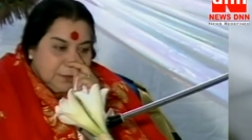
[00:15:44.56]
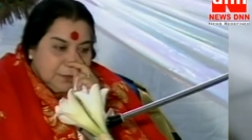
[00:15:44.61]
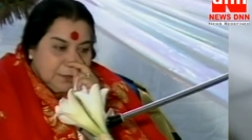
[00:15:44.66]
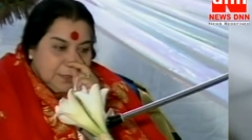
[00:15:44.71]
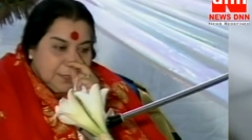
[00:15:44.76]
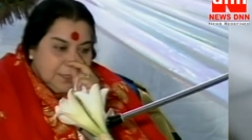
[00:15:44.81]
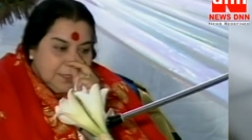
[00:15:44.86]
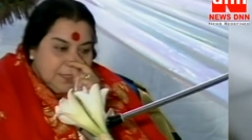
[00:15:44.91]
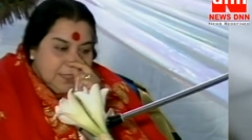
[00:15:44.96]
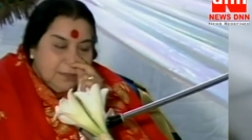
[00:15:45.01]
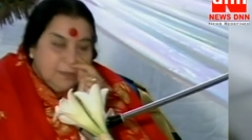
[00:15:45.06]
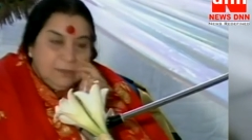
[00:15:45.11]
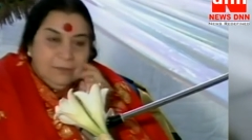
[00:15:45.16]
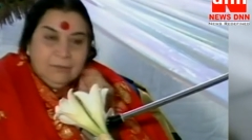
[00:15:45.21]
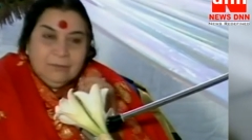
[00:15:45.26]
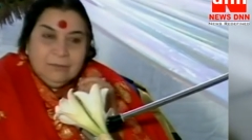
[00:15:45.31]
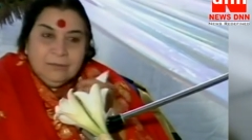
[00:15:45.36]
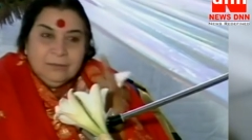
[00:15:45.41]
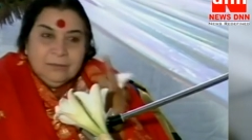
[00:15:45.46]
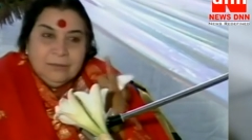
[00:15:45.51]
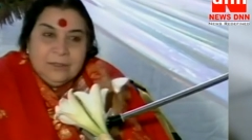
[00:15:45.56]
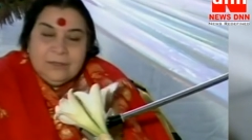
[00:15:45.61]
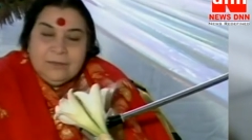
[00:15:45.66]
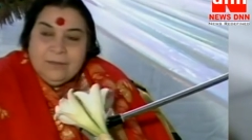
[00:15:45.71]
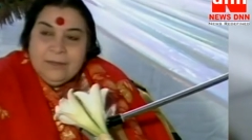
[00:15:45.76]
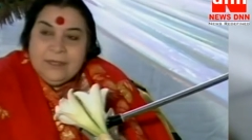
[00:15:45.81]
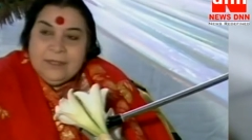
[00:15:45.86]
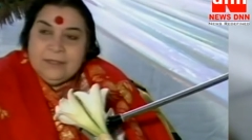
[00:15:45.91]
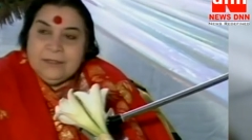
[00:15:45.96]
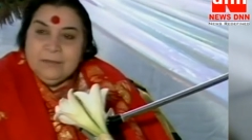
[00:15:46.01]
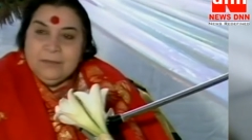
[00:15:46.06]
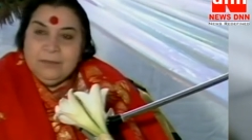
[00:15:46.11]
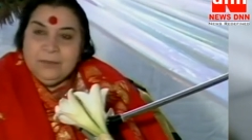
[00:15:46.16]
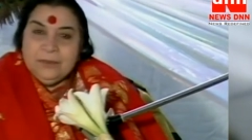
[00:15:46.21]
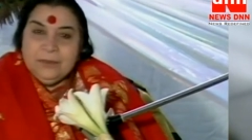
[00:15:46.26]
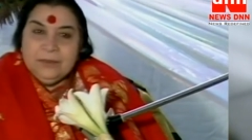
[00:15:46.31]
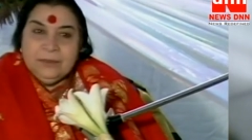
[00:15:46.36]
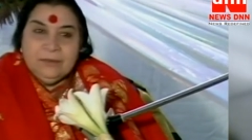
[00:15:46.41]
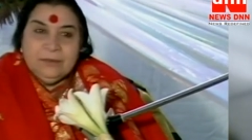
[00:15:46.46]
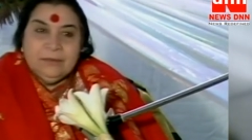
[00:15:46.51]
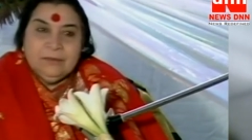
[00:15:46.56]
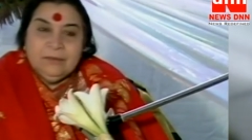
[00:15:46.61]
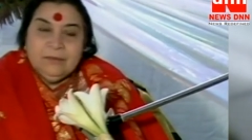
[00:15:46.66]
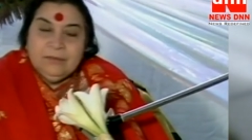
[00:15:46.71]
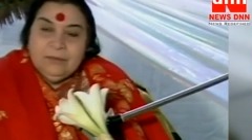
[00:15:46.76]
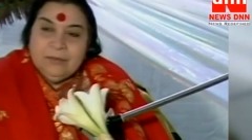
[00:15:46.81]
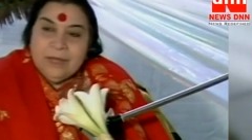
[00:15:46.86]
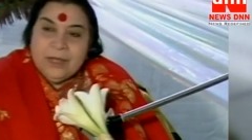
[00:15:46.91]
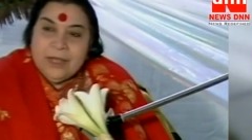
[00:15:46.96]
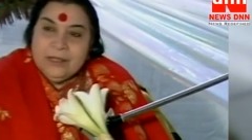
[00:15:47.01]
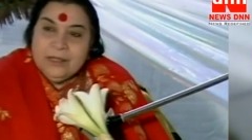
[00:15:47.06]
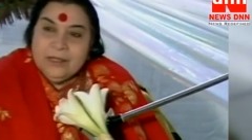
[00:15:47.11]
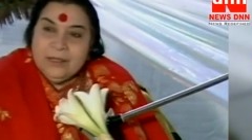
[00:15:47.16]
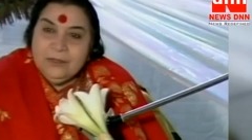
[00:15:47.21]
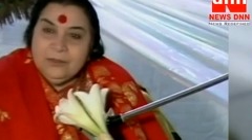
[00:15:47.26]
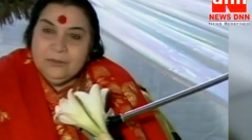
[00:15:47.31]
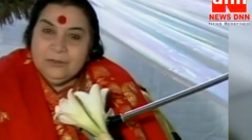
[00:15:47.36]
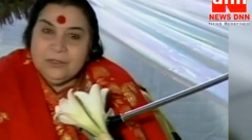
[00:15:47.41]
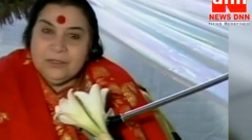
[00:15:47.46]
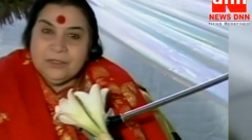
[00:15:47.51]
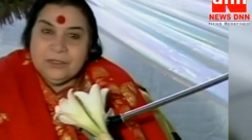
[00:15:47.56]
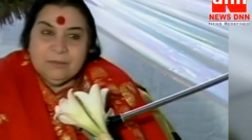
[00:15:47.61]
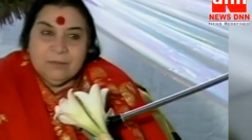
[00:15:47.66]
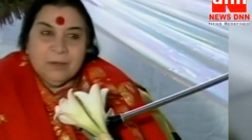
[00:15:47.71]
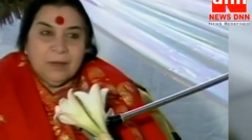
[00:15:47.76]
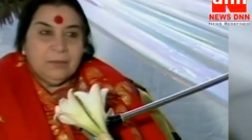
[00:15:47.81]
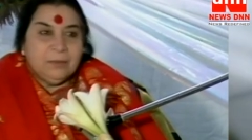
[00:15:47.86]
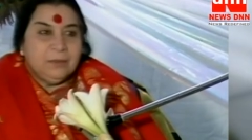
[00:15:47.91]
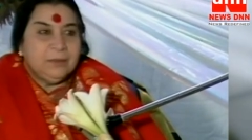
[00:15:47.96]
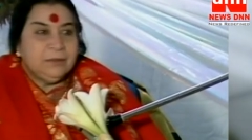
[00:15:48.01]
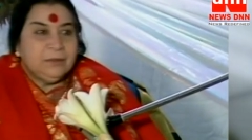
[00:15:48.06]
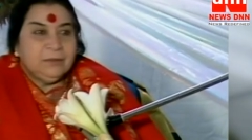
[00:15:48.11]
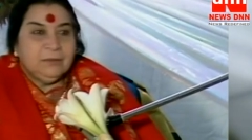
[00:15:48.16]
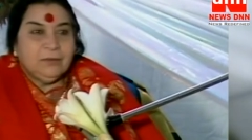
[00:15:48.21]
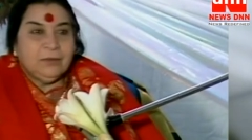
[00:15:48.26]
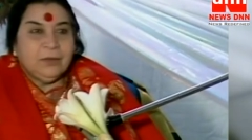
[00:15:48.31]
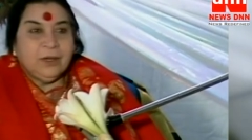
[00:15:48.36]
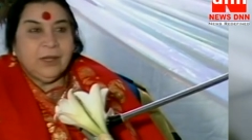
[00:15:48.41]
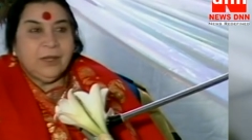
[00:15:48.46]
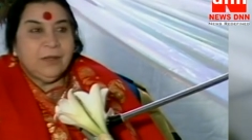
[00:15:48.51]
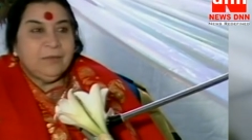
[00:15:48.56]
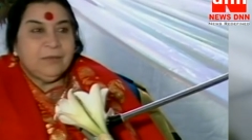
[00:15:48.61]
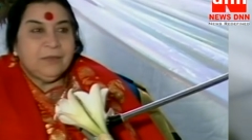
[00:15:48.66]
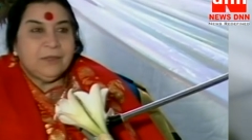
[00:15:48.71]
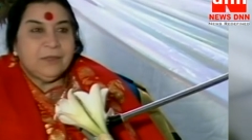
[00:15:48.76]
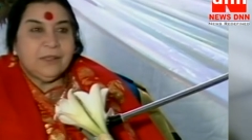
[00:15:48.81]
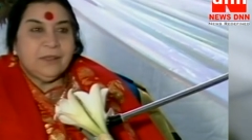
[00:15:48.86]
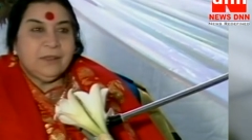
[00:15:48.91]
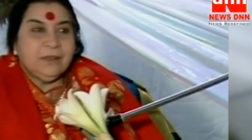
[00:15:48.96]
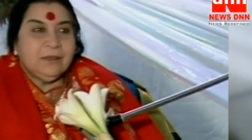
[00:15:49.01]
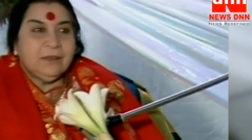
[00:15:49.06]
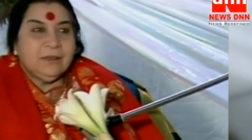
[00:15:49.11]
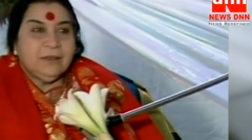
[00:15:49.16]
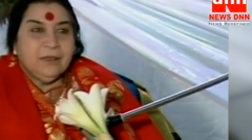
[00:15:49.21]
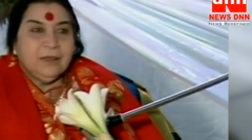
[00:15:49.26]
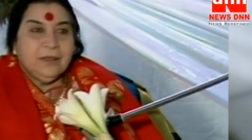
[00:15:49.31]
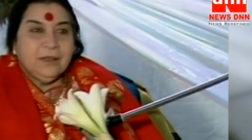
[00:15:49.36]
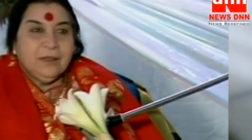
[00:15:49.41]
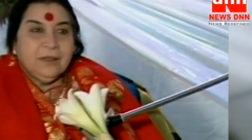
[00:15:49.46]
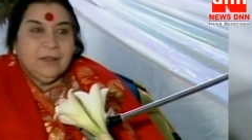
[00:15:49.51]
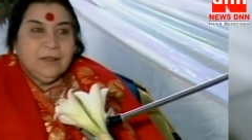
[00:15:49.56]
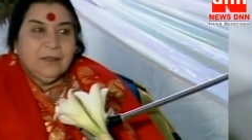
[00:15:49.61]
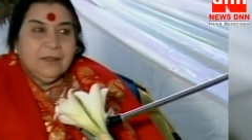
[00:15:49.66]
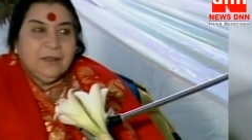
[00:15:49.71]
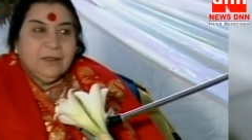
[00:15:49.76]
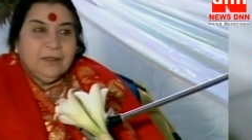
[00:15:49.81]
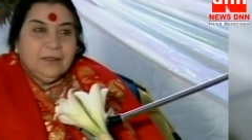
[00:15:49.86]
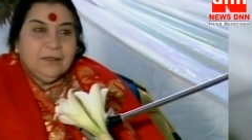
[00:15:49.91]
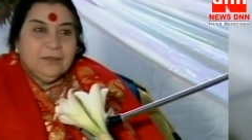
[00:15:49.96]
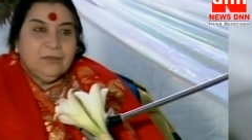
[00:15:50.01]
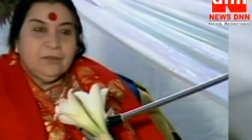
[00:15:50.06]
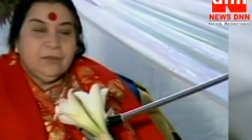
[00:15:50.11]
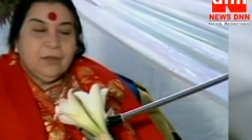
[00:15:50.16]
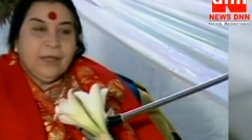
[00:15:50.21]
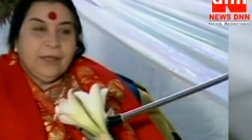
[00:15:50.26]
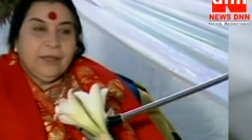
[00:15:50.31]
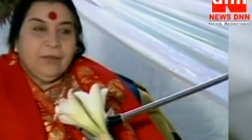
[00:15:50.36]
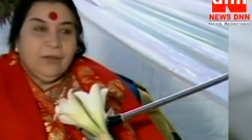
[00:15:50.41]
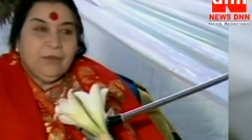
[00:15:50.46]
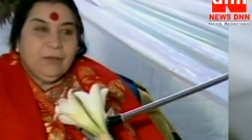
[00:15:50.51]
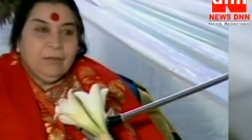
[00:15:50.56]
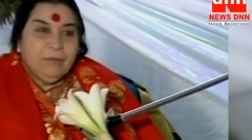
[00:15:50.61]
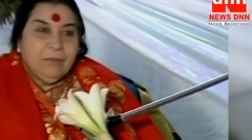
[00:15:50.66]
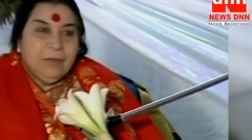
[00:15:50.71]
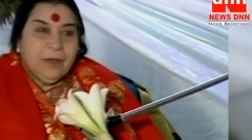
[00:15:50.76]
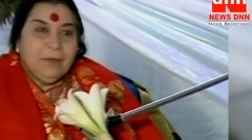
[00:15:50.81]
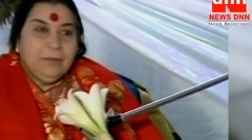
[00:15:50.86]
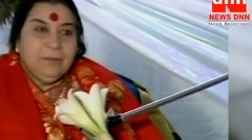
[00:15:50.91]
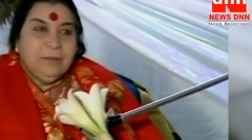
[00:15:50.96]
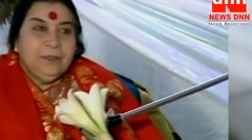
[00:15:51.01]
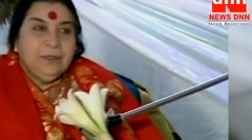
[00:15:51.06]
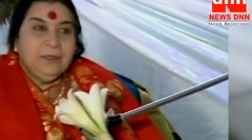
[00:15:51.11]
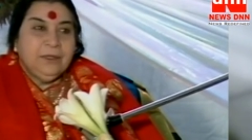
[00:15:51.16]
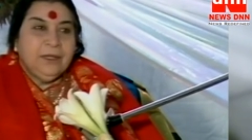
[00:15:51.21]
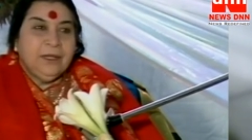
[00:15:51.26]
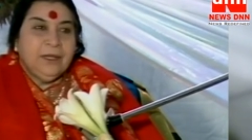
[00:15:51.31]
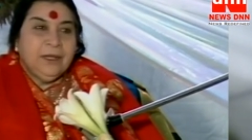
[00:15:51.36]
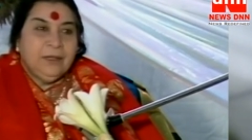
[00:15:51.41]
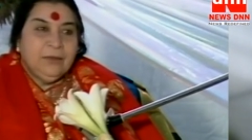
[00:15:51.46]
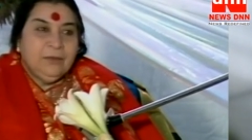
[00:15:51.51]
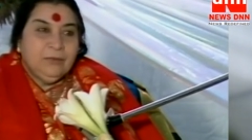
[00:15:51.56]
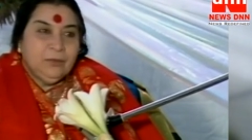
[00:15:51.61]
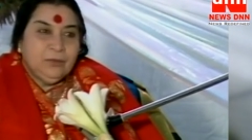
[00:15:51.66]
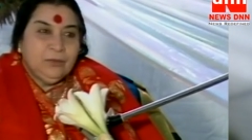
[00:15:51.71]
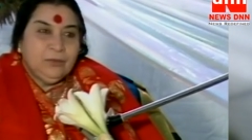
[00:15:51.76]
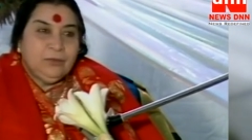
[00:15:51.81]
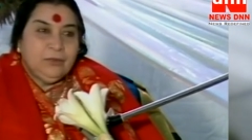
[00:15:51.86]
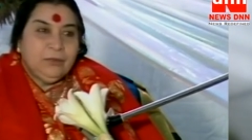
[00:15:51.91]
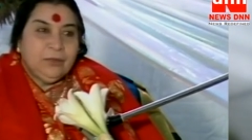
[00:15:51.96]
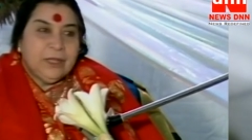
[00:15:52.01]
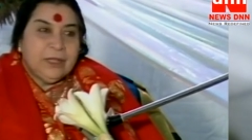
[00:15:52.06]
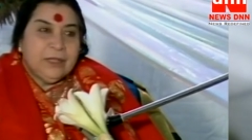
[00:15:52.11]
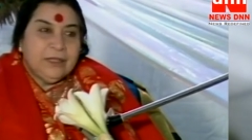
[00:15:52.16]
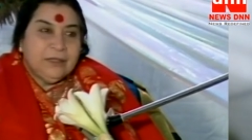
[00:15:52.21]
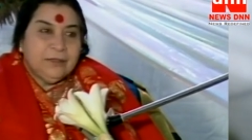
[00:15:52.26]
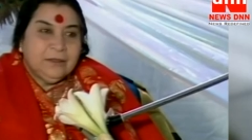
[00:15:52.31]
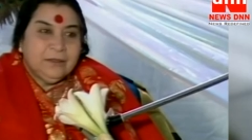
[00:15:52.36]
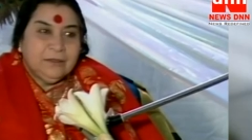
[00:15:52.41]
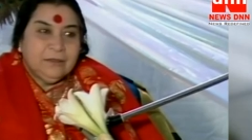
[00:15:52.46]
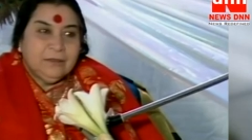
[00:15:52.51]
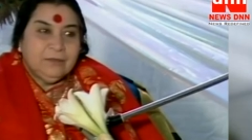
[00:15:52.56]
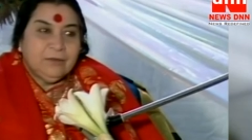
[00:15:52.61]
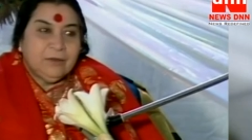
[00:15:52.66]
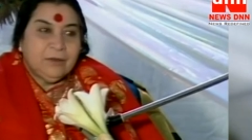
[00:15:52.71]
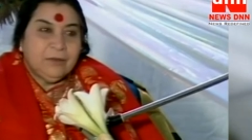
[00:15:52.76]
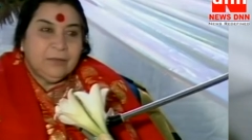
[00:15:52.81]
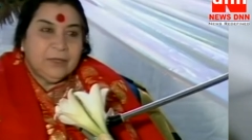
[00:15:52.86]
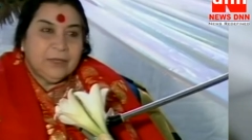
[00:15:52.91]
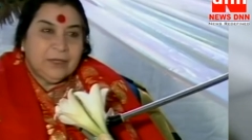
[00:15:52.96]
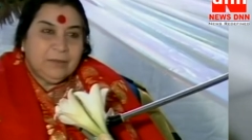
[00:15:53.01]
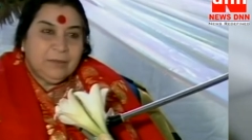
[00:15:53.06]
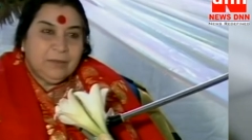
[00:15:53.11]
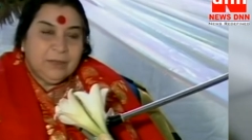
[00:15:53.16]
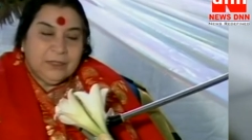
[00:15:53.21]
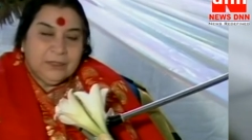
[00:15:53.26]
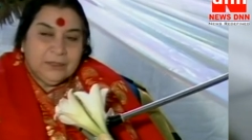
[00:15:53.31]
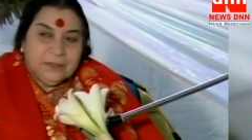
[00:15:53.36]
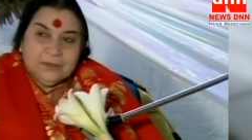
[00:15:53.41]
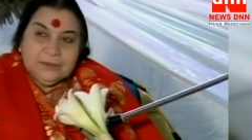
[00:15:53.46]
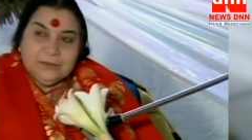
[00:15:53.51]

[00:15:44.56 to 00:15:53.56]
I said, it's very simple. I can use this marble for everything. So I got marble and wood together from that place.